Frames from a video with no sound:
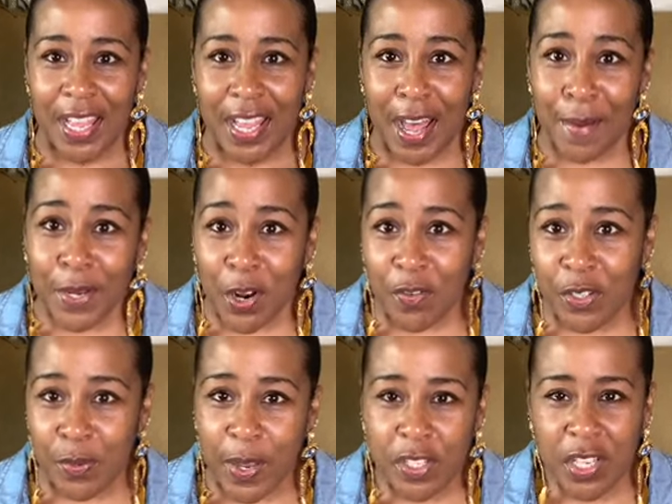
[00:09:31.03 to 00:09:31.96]
I'm an
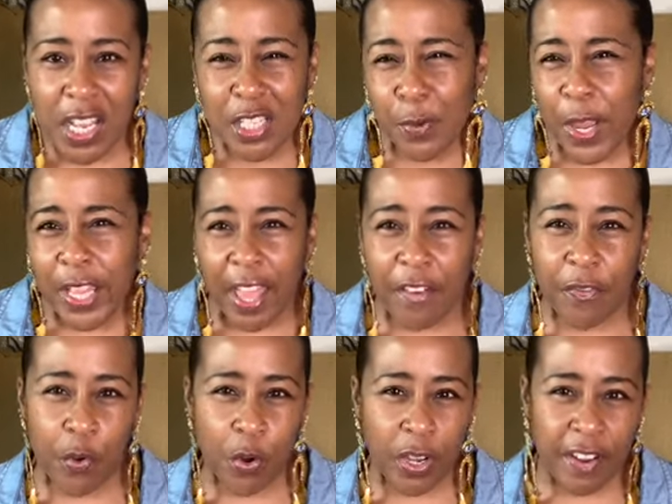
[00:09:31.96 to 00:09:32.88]
oversprayer. So I spray like
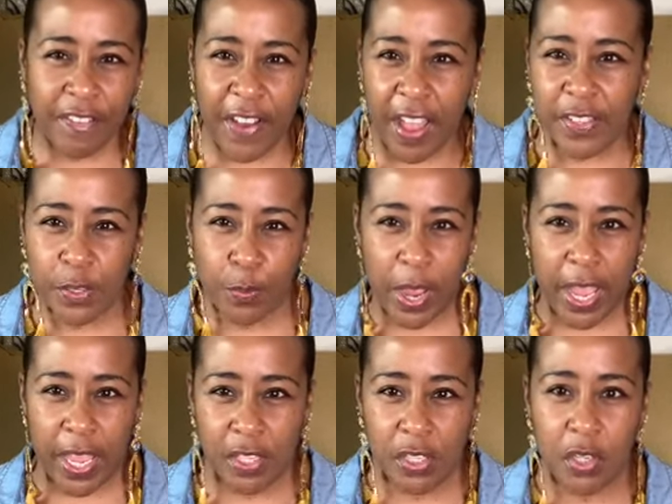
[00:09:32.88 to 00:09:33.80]
four to five
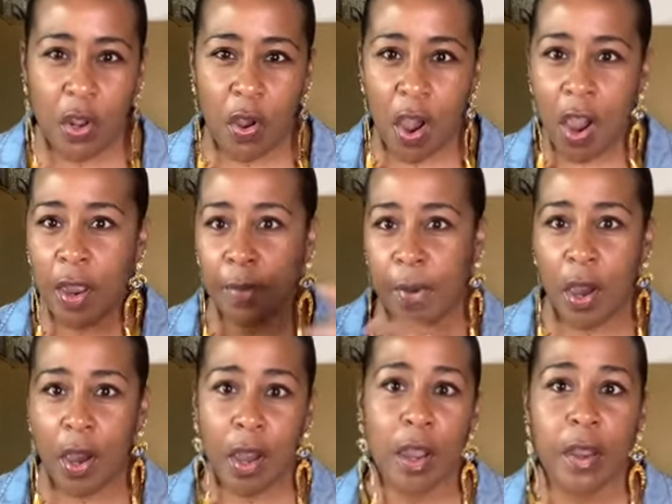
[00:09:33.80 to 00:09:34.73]
sprays, you know, arm,
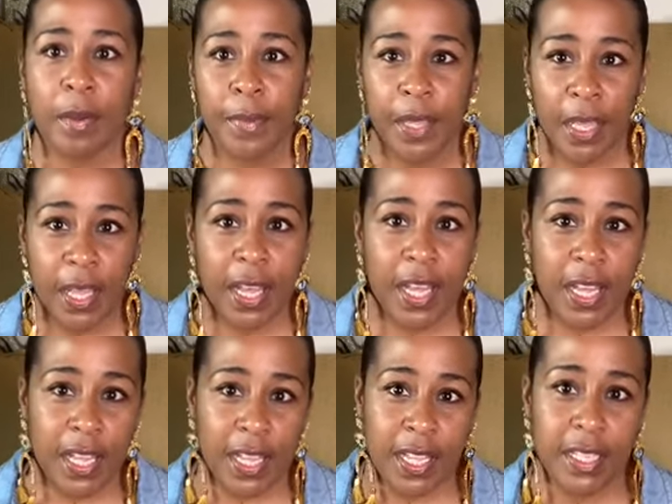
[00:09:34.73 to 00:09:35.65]
arm,
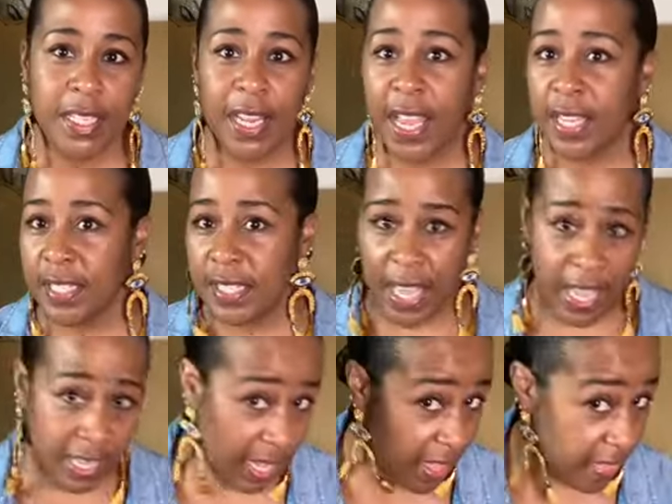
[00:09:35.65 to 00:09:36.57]
uh, neck,
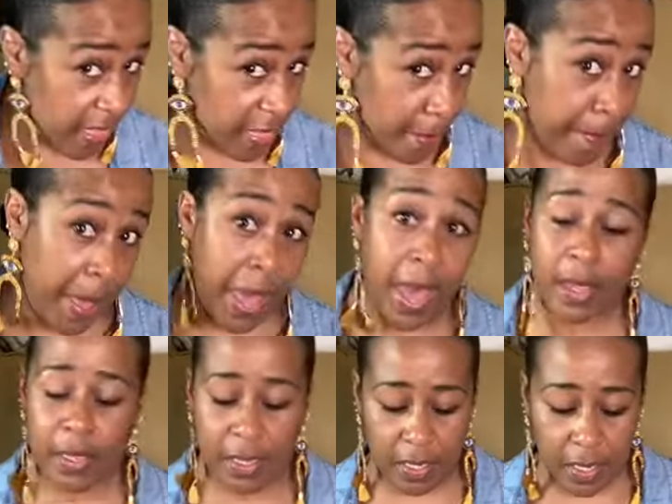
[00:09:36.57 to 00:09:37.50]
neck, and then the
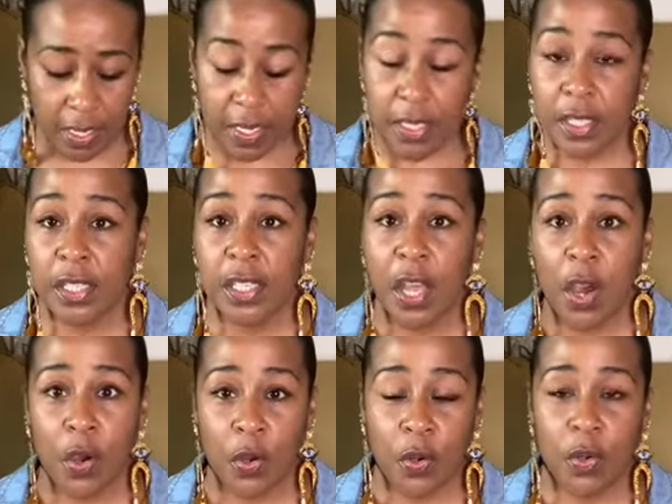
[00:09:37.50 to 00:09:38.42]
back.
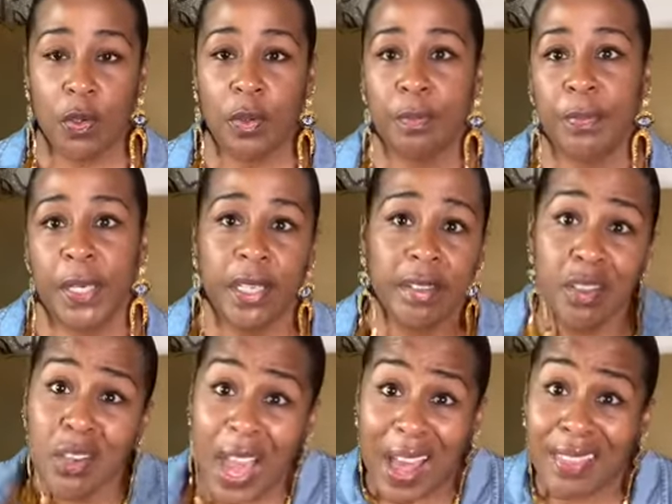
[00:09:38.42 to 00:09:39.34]
So, but you,
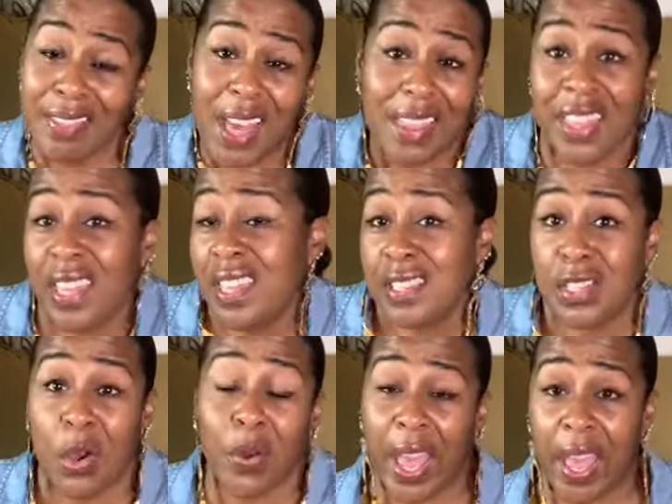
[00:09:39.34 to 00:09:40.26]
I, I think it's
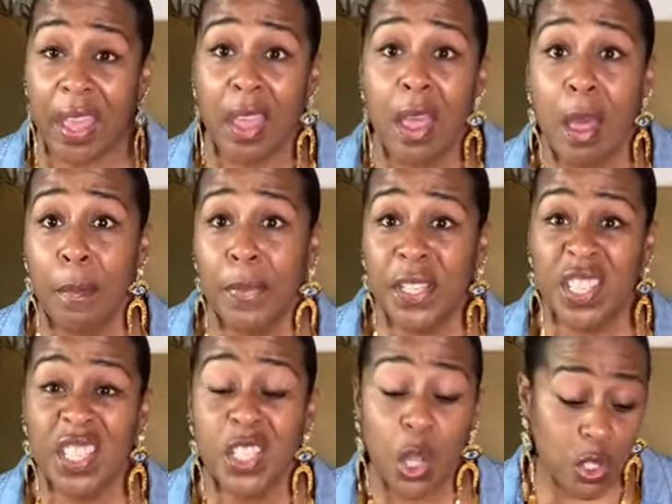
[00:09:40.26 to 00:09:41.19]
okay. But
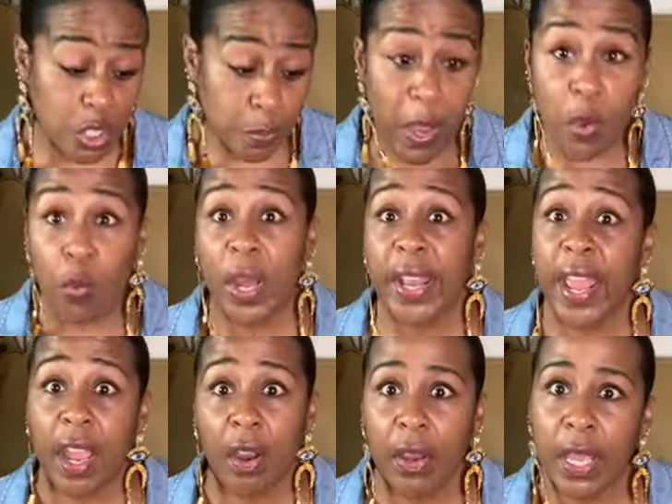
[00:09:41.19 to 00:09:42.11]
just don't spray one
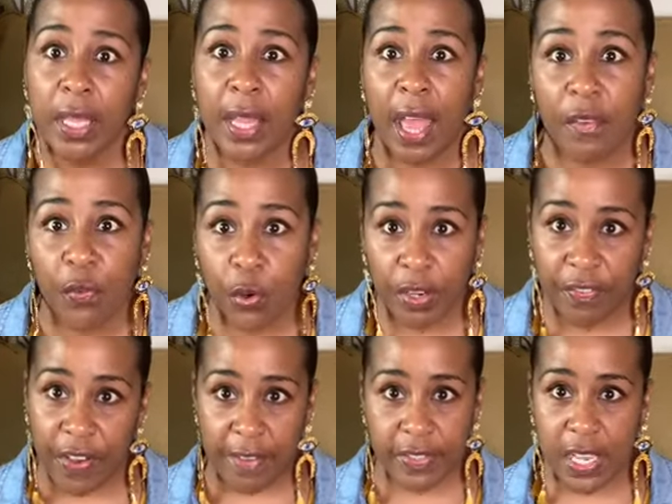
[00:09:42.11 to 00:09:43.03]
area like four to
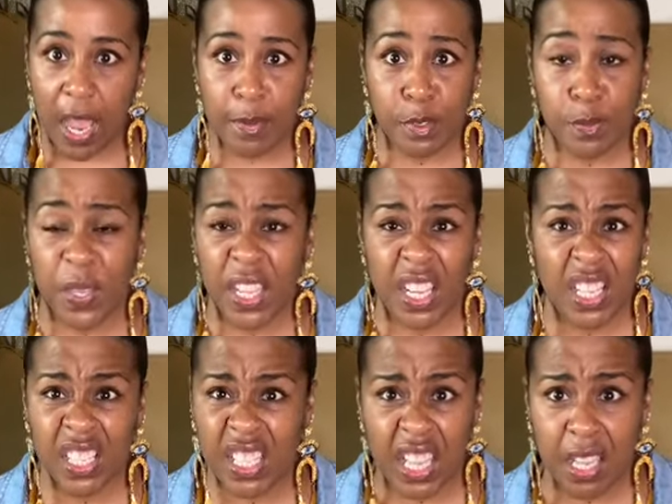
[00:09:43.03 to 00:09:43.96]
five times
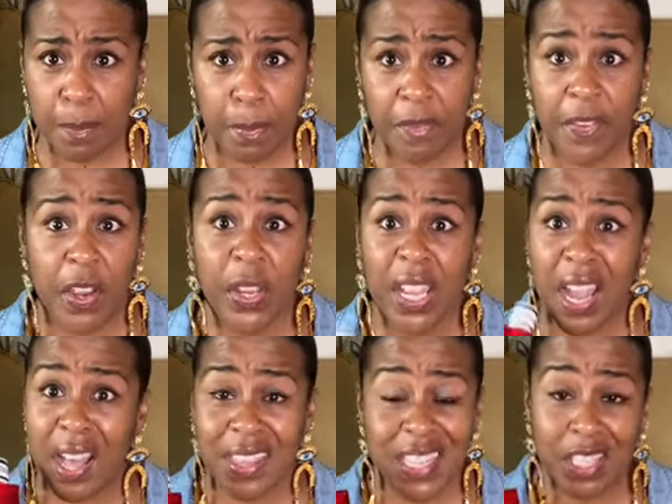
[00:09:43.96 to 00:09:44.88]
because it can be very,
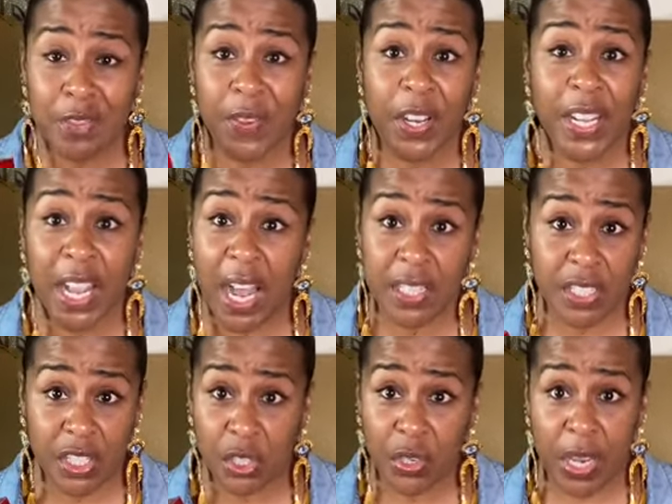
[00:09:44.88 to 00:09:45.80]
this is very
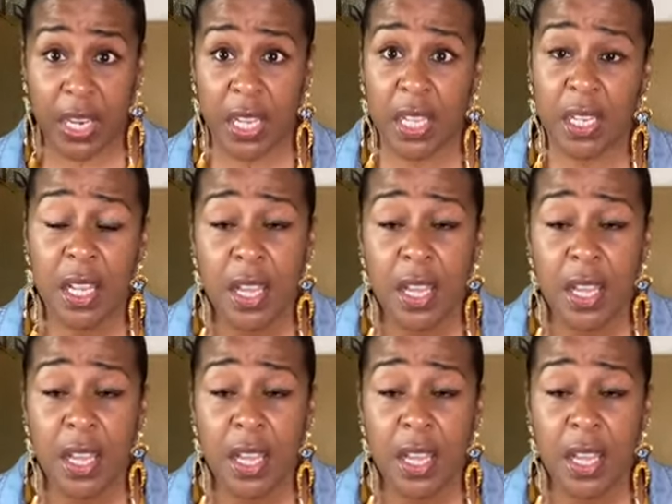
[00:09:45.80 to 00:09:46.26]
concentrated.